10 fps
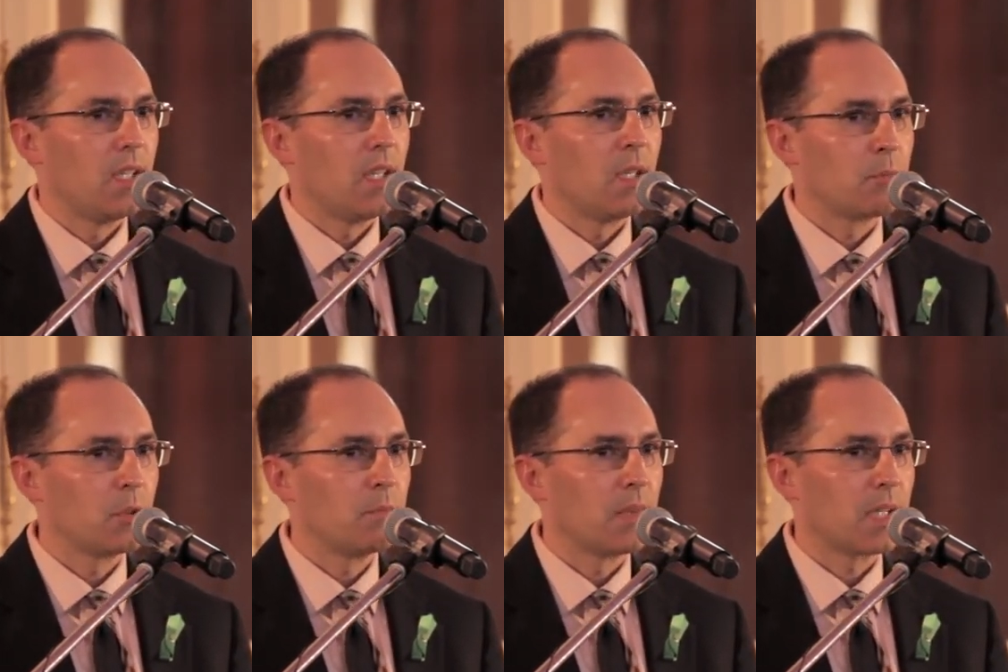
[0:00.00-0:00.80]

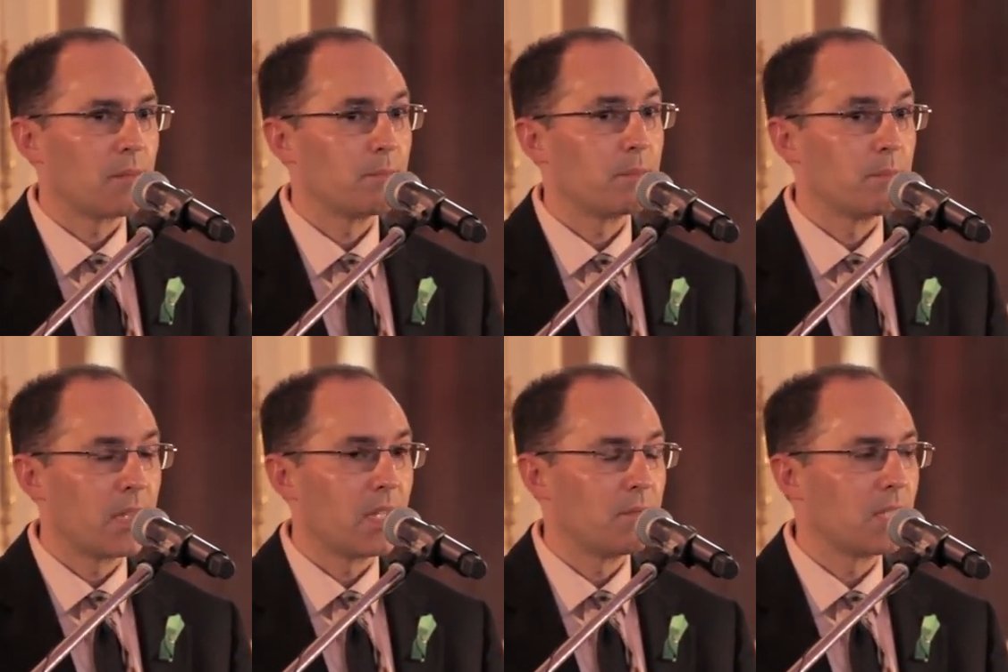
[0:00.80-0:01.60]
improve my
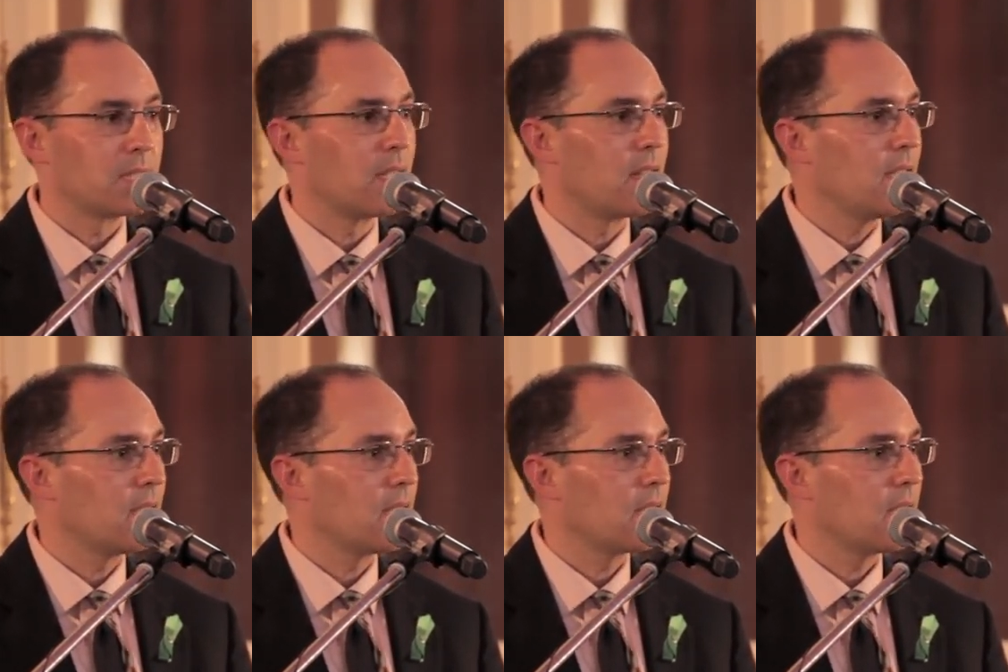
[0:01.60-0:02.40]
then fuzzy
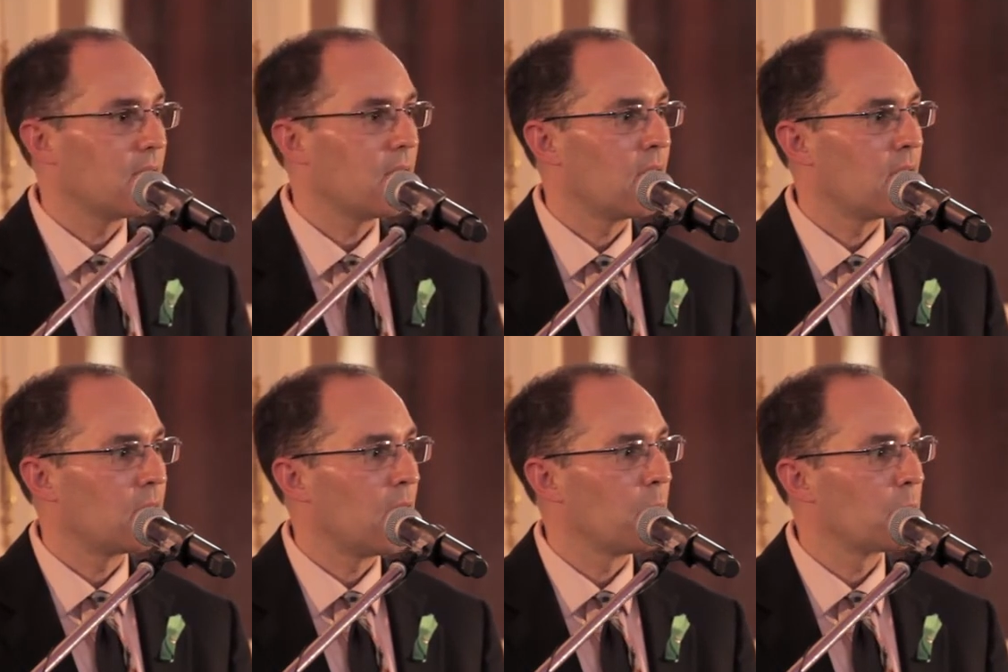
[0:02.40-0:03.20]
thinking
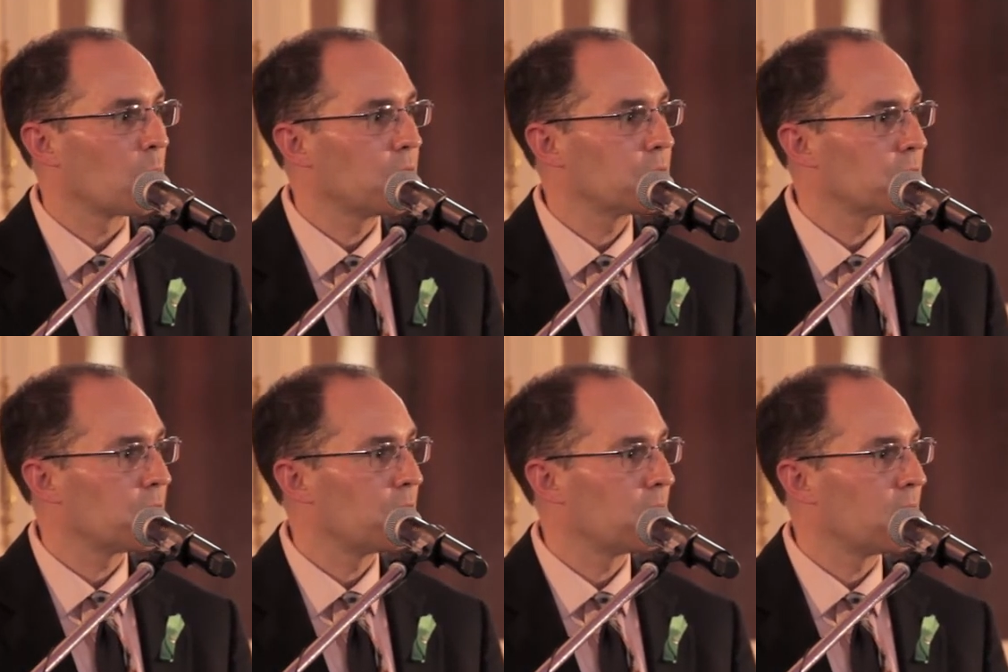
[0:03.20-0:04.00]
and help the research
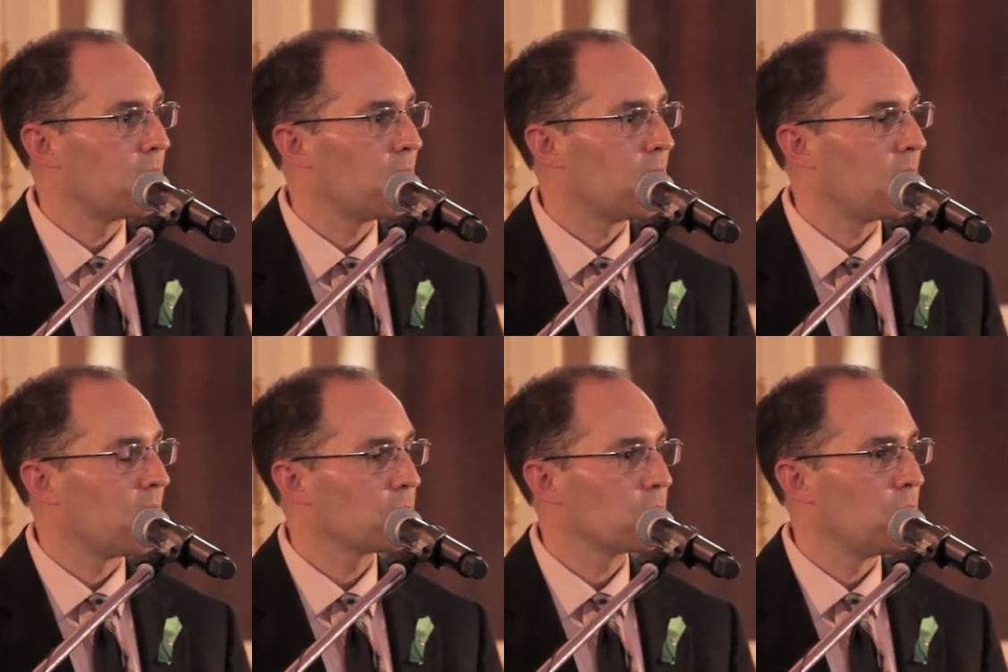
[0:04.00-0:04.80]
effort, and
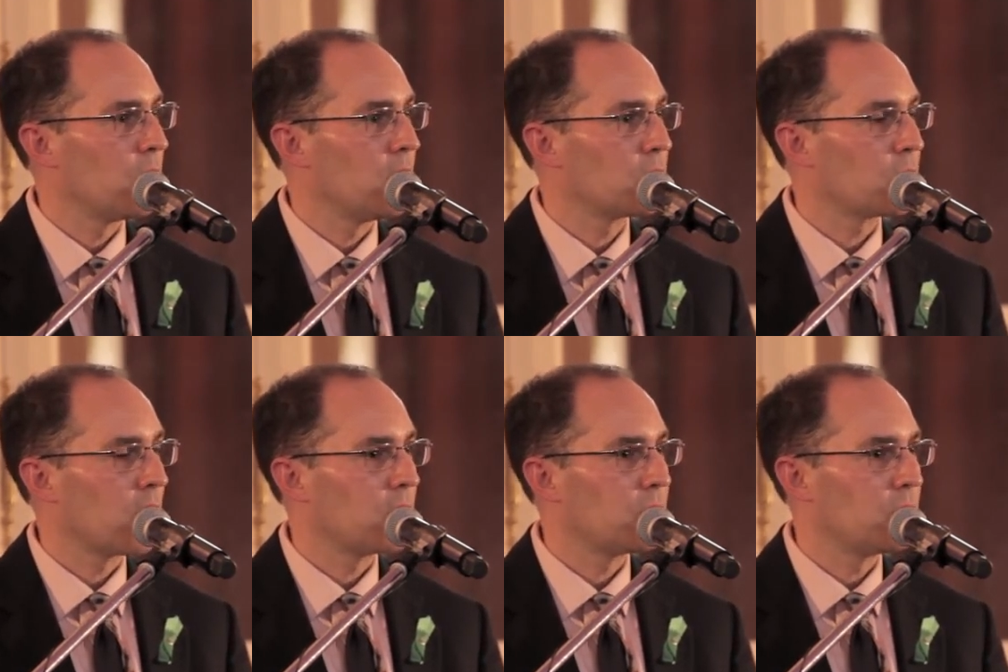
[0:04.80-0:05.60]
also
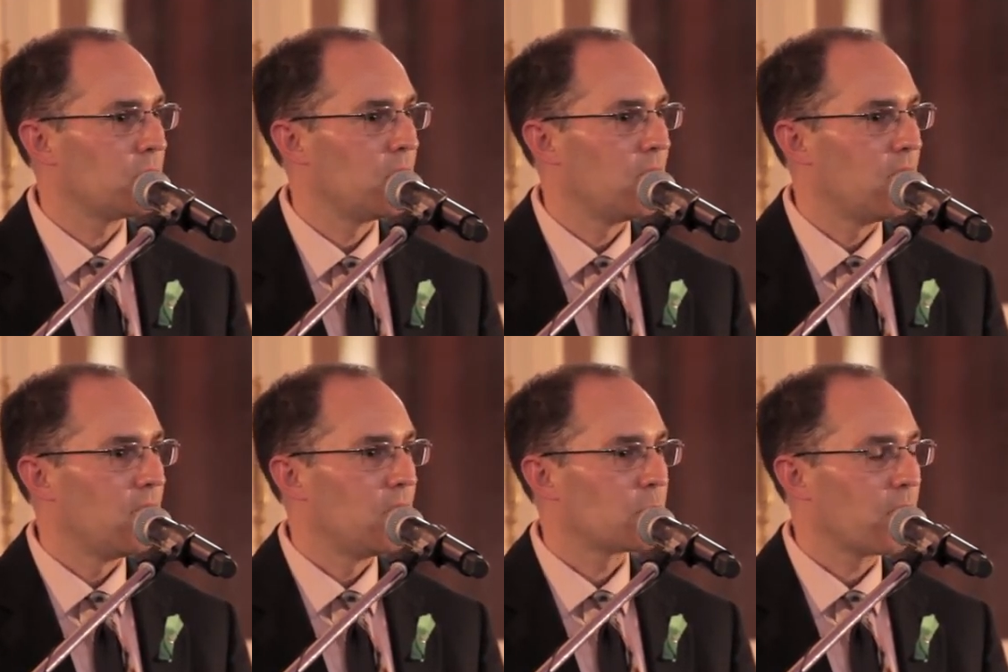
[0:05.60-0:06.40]
try to
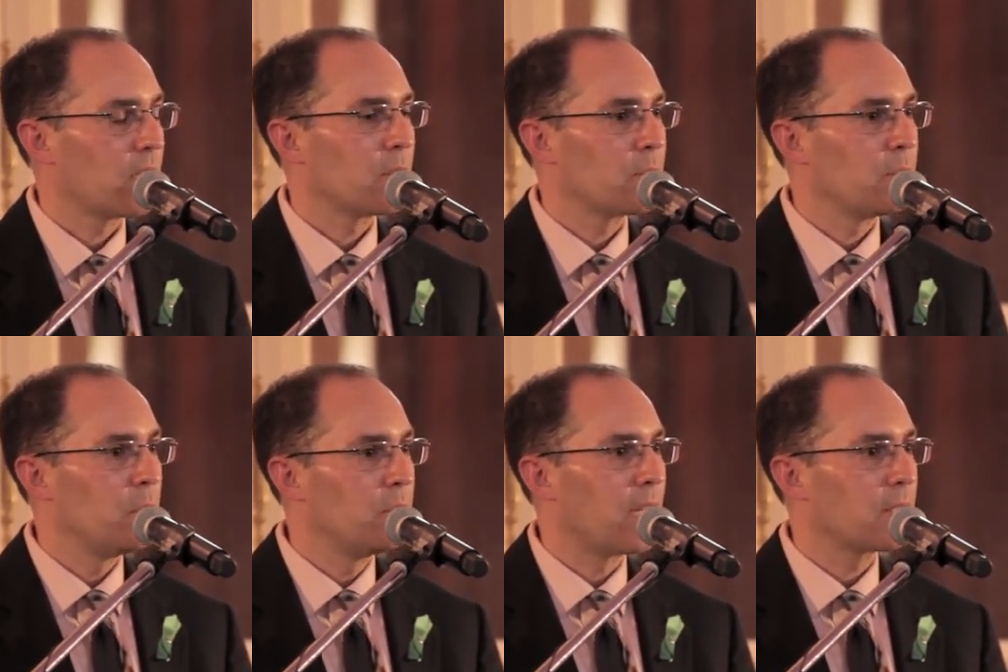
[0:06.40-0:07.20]

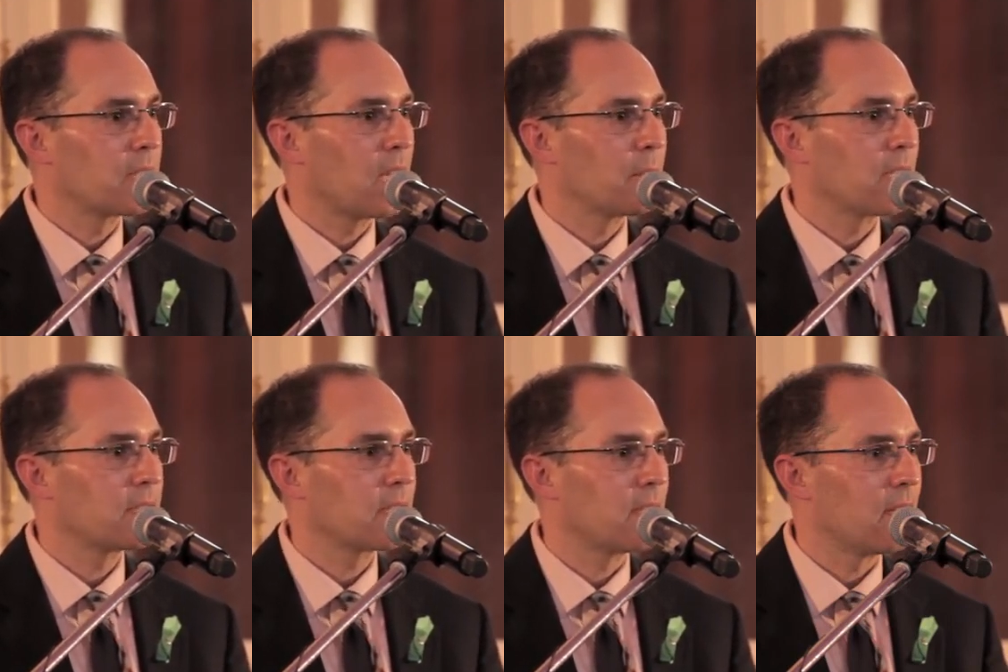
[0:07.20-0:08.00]
newfangled game-like
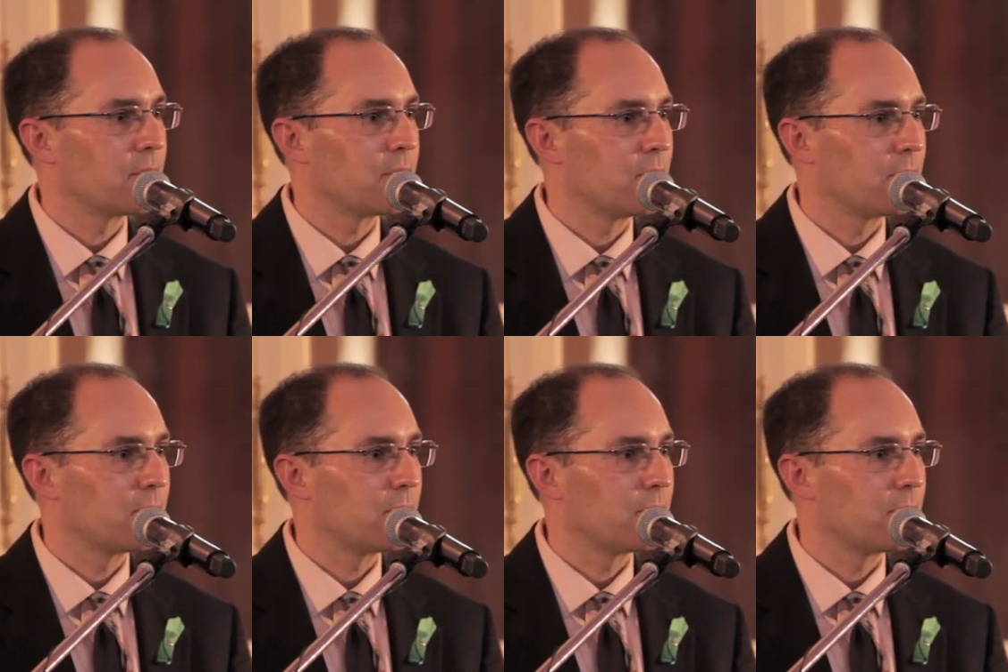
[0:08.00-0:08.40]
technology.